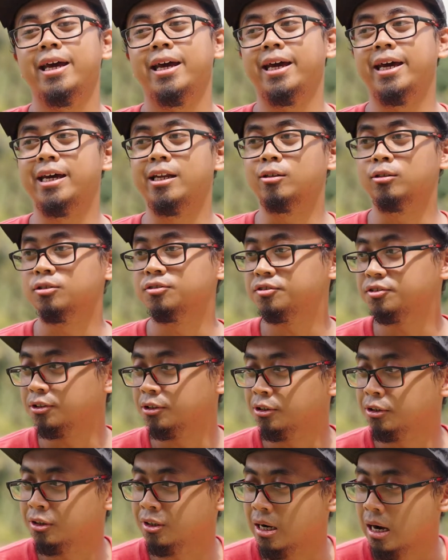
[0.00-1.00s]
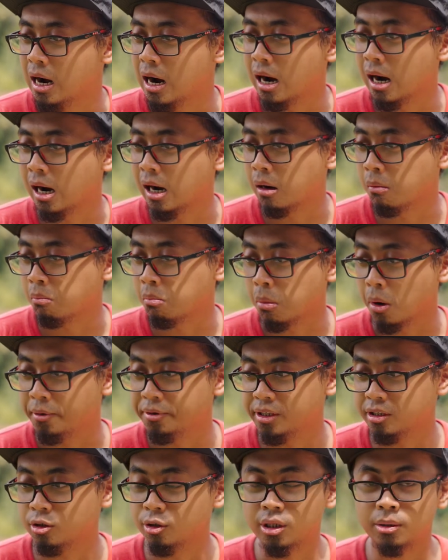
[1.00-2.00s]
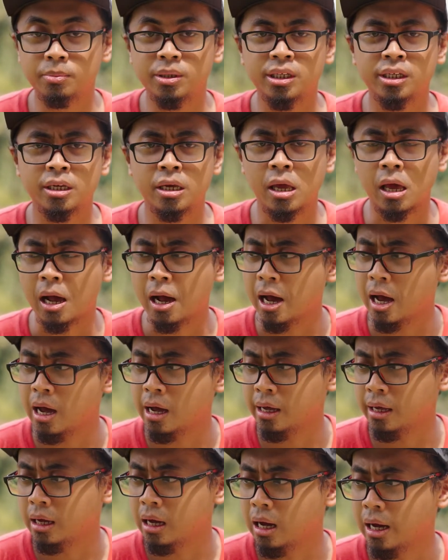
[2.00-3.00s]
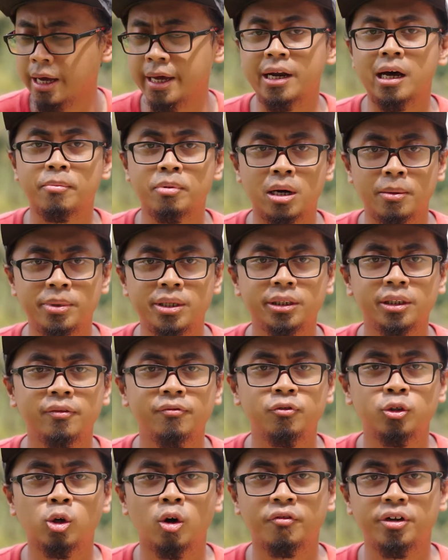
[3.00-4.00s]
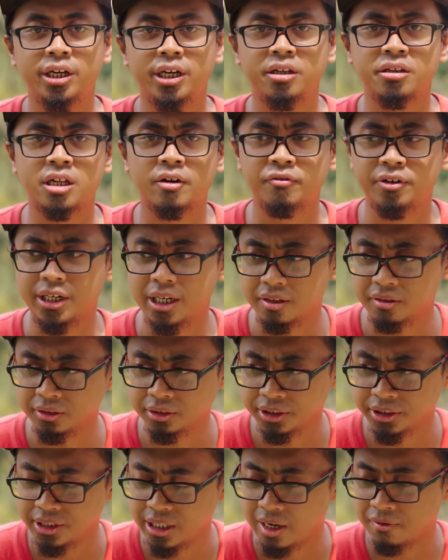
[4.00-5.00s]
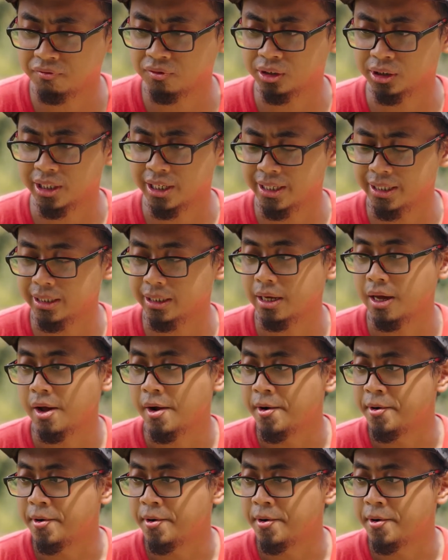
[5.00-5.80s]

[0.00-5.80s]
And also there's gonna be an upcoming review of the A7S III that I've tried,